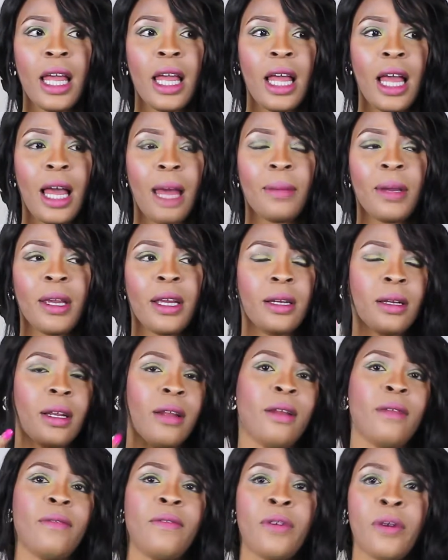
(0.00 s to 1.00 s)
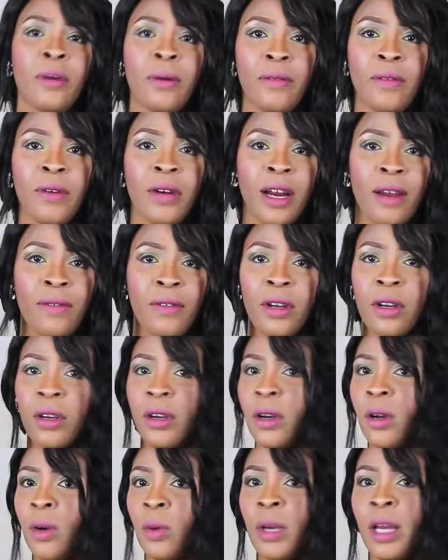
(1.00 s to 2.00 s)
I mean, for, for an African
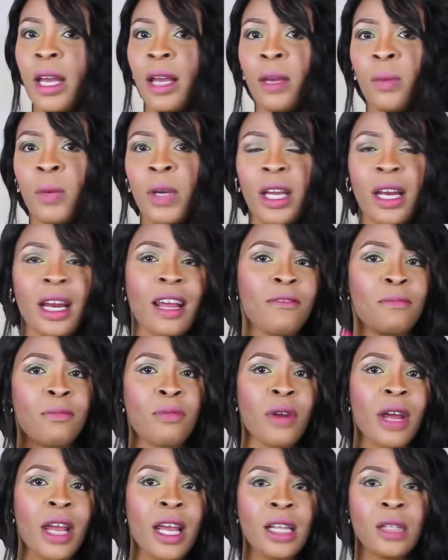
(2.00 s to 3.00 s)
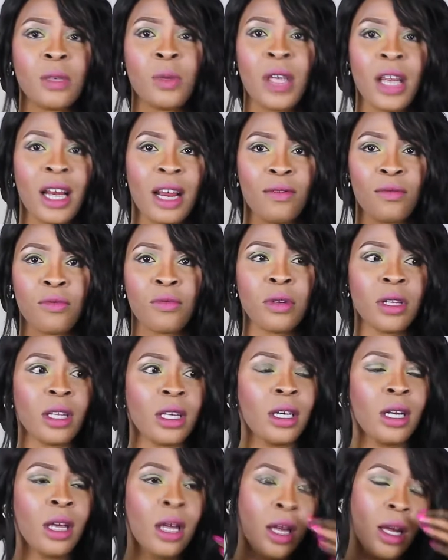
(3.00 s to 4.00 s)
girl, we, we can have braids, we can have
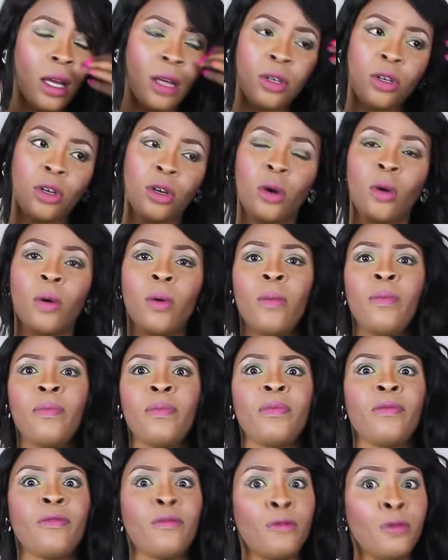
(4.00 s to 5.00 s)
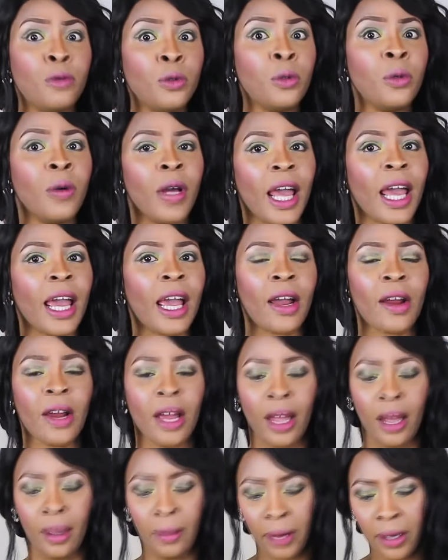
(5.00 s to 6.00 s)
really, you know, full hair.
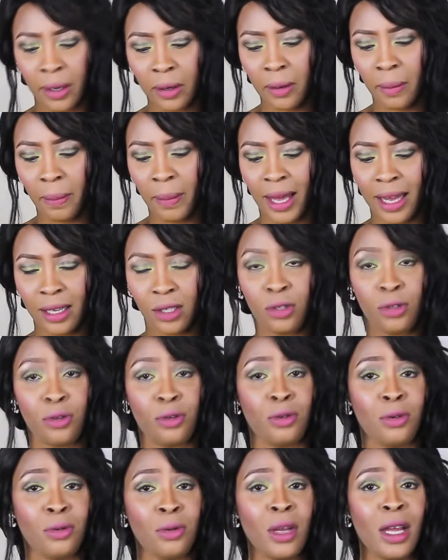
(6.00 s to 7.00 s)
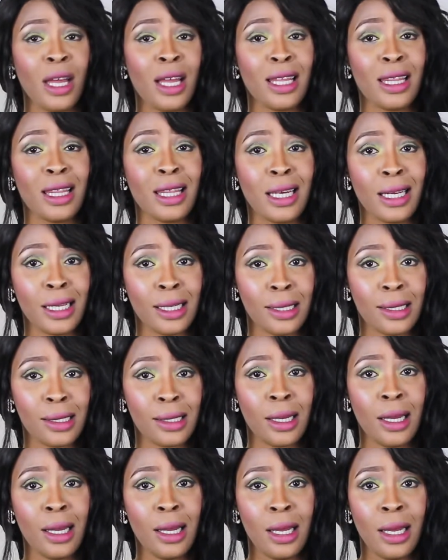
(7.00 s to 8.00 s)
How am I going to pass through
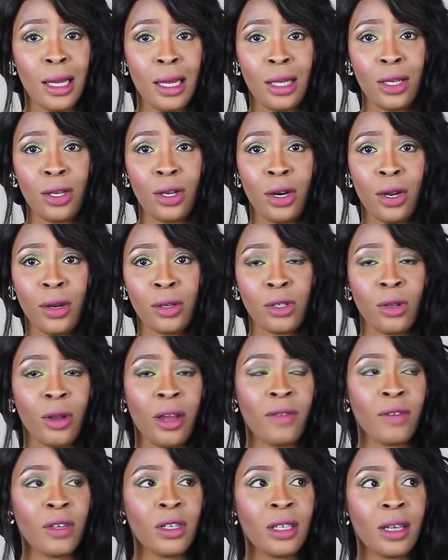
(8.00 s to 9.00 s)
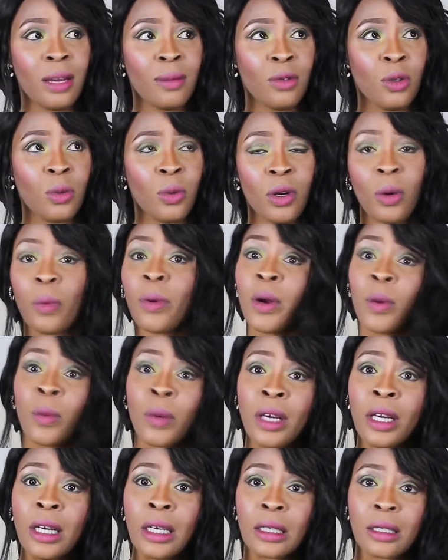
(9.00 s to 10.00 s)
this? You know, it's not every time you want to wear a
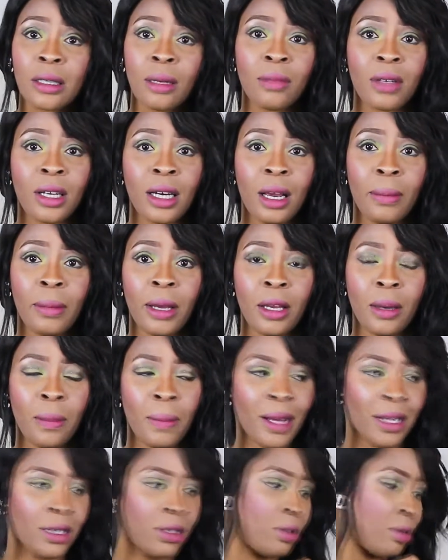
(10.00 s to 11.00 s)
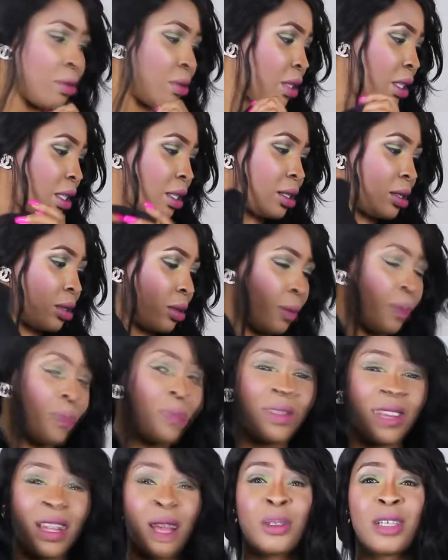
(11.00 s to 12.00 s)
wig or something. How am I going to pass through this? So
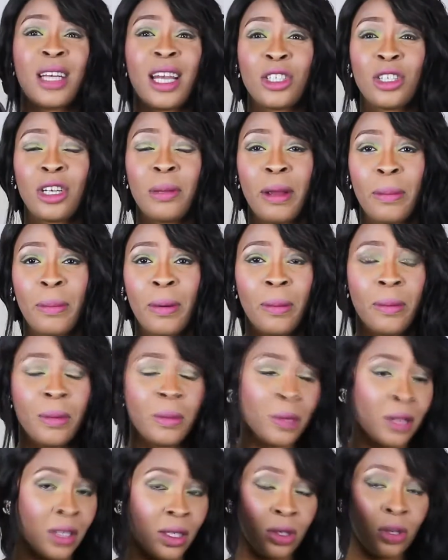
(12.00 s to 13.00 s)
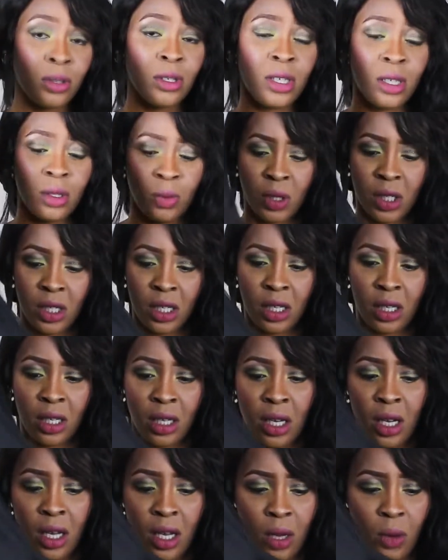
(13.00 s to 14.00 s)
that was actually my problem with this. So this wasn't a
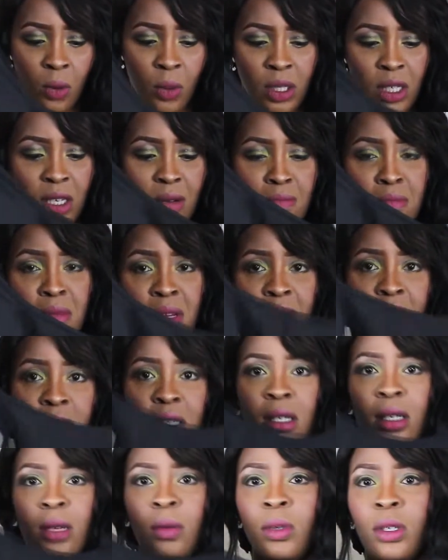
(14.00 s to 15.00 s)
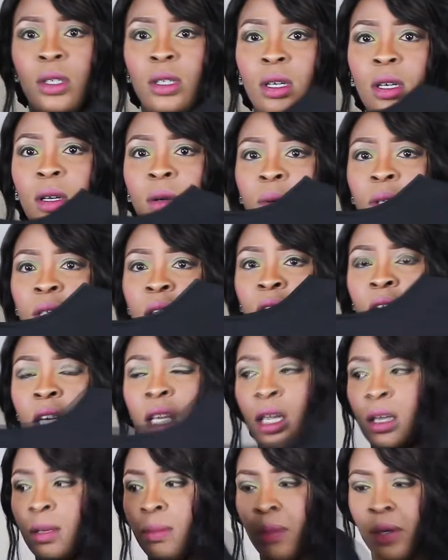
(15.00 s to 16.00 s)
wasn't a miss. It was it was a
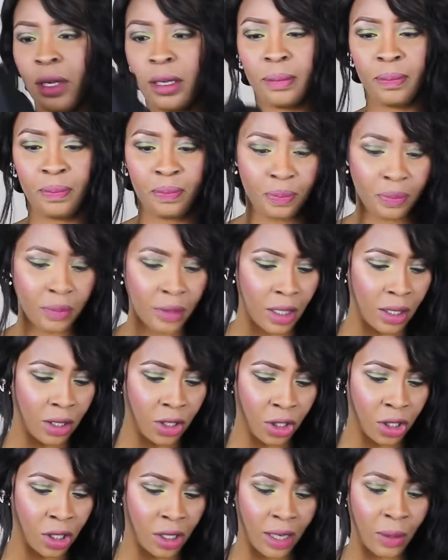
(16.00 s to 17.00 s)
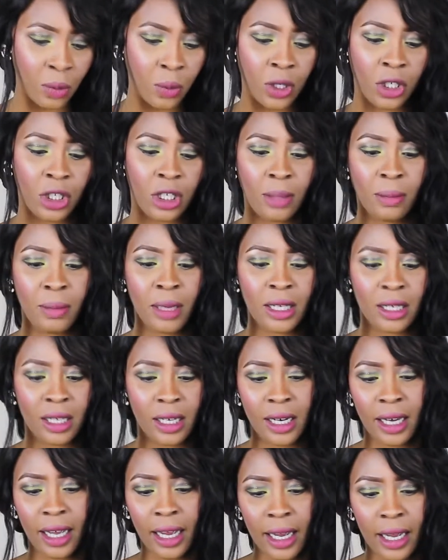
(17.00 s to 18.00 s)
hit, but just I wish they made the
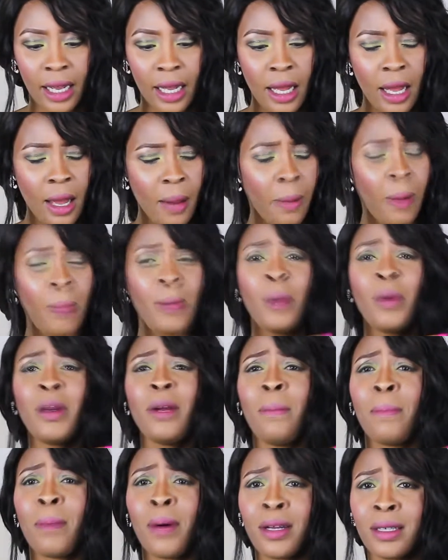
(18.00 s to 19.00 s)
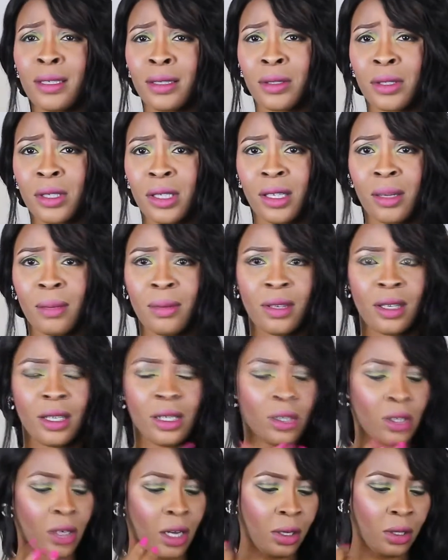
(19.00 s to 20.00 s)
neck probably with a button or something
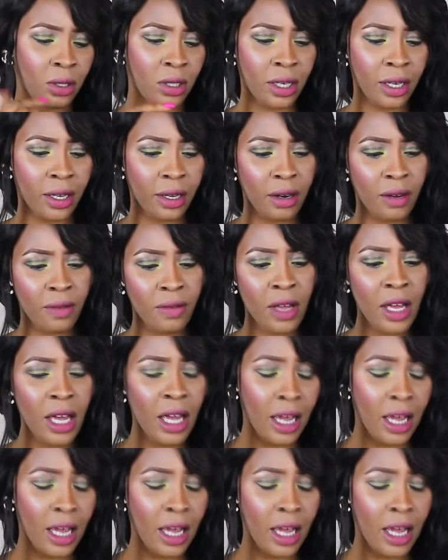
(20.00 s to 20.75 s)
so I could take it off.